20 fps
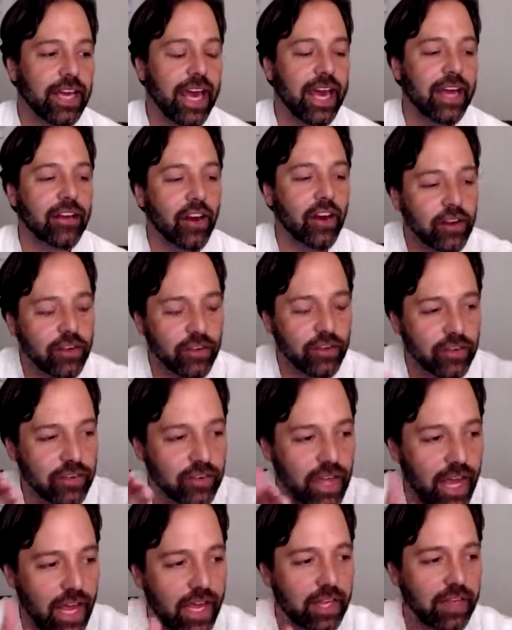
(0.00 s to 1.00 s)

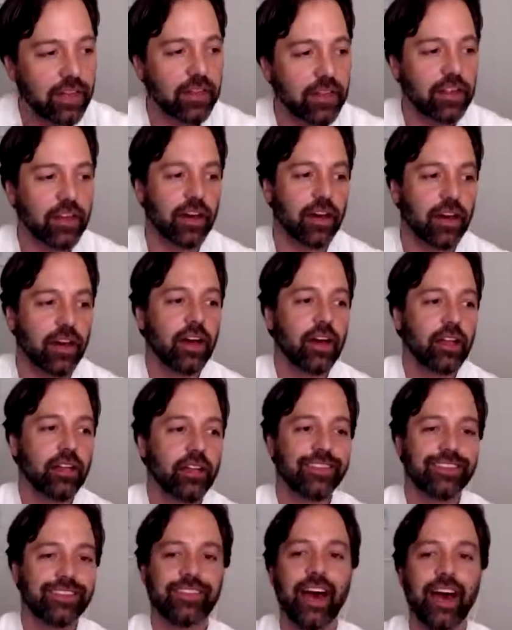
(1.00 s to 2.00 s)
understand the
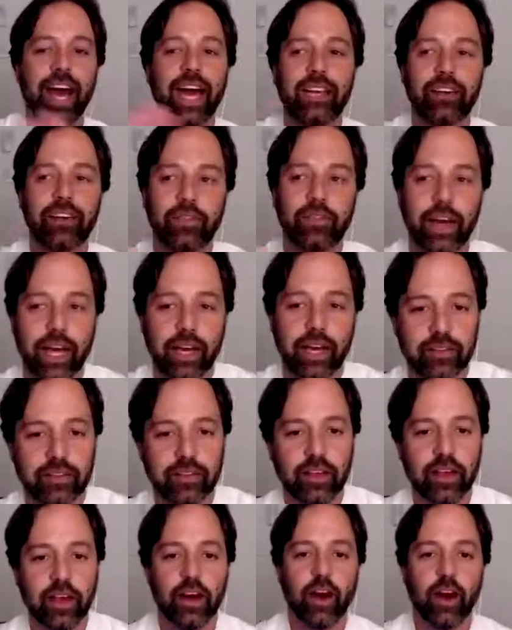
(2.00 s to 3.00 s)
side effects
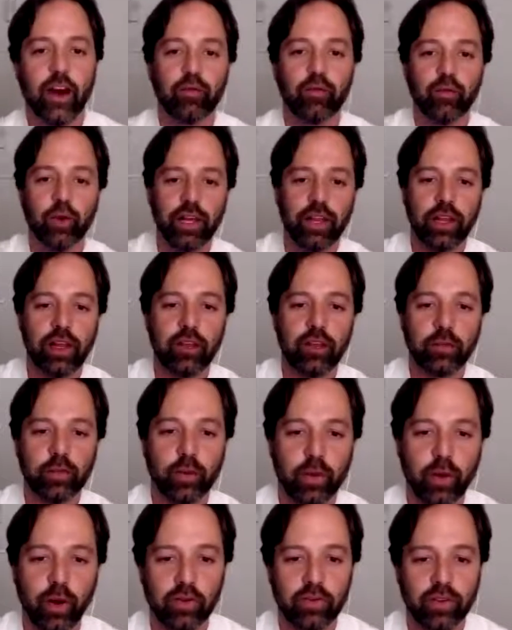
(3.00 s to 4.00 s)
of what he's
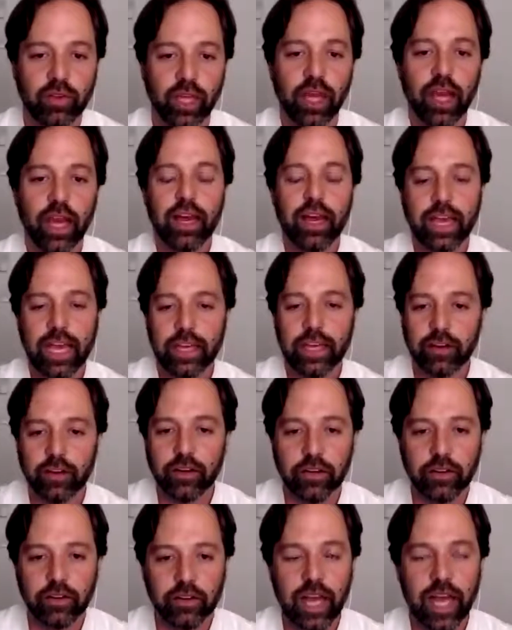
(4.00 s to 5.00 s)
proposing. Can't
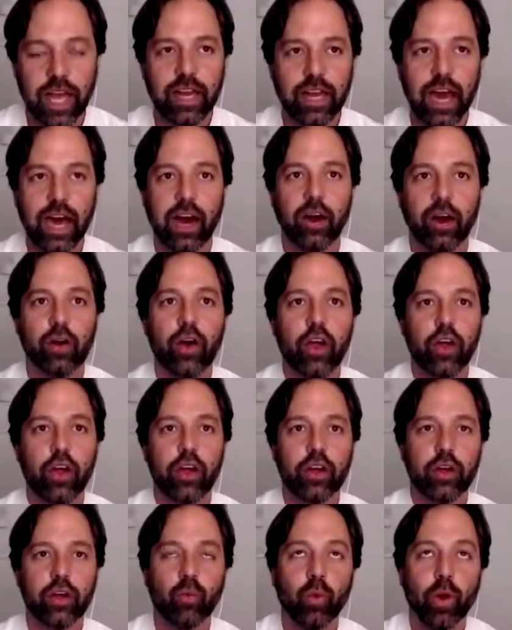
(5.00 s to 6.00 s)
understand how,
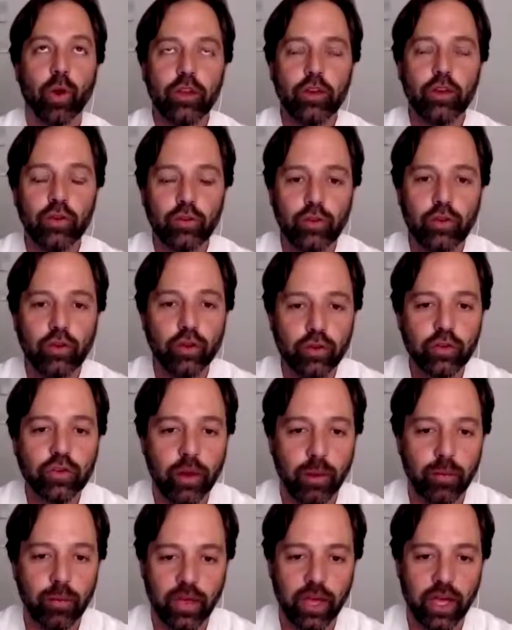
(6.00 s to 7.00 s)
when you do
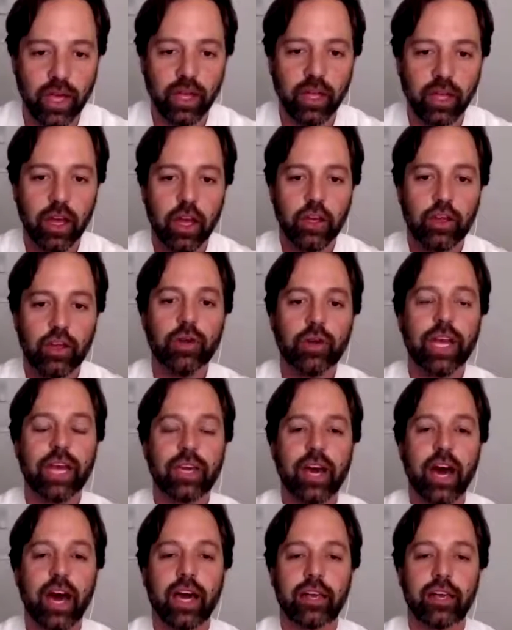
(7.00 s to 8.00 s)
something, you
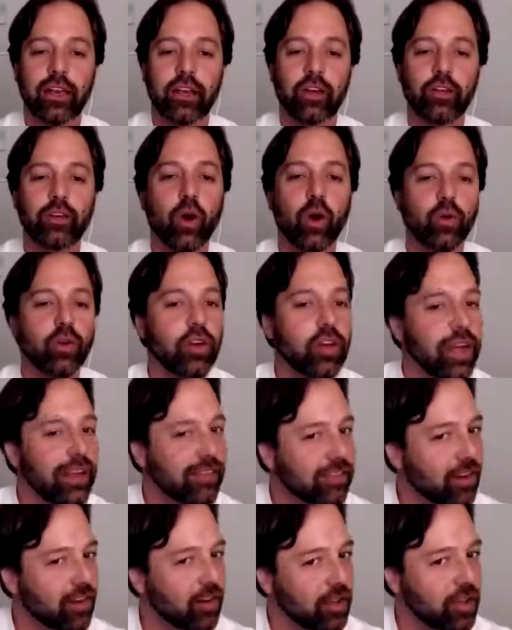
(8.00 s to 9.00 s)
don't
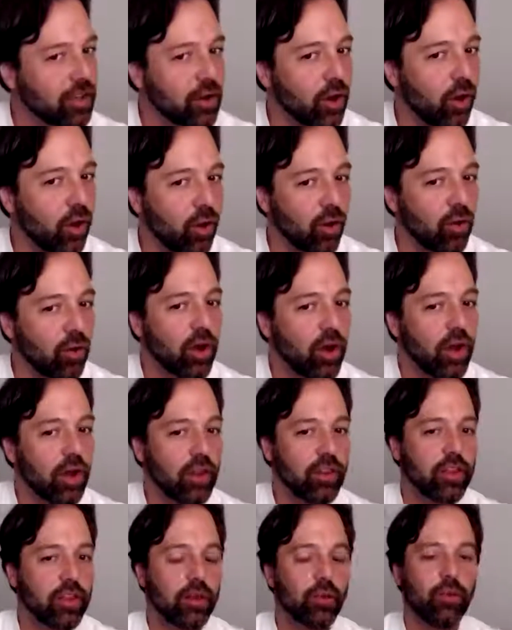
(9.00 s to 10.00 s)
necessarily know
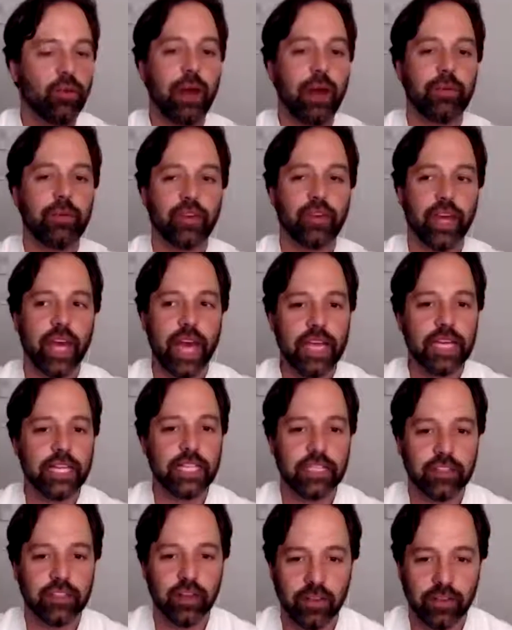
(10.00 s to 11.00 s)
the
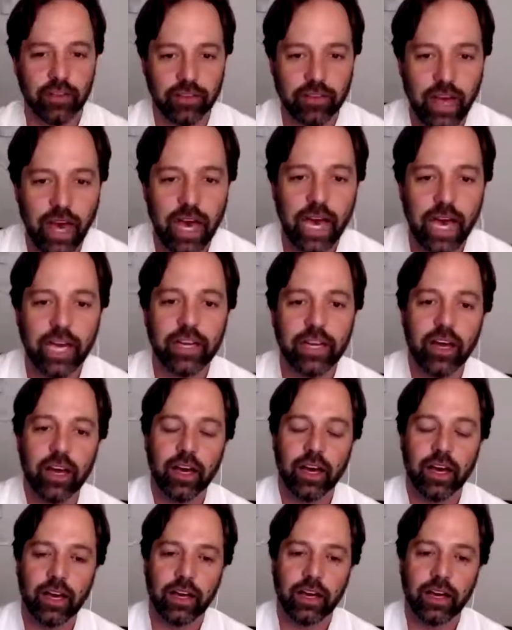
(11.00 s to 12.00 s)
ramifications on the side.
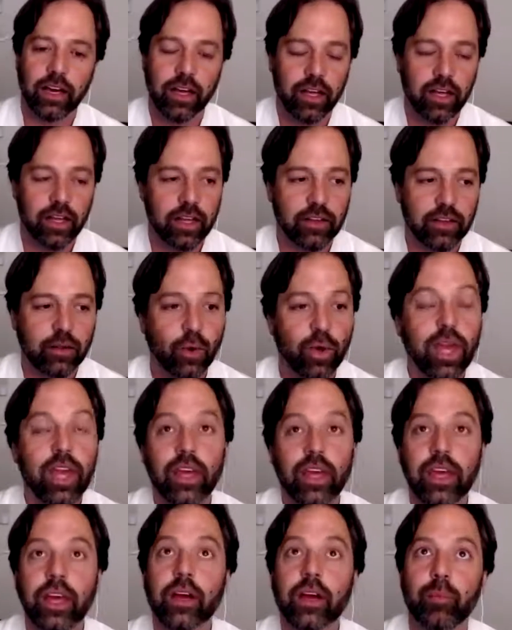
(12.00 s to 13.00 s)
And so
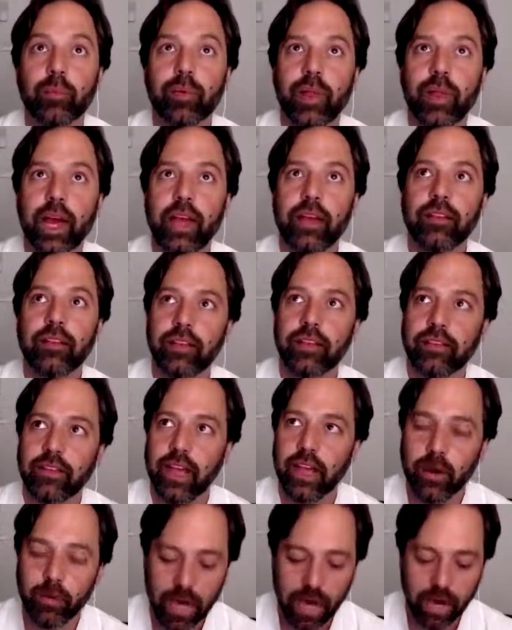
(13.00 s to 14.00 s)
he complains, let's say,
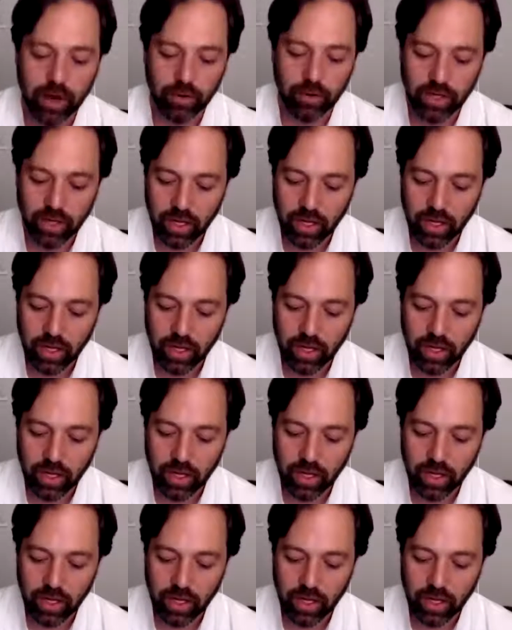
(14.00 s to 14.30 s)
about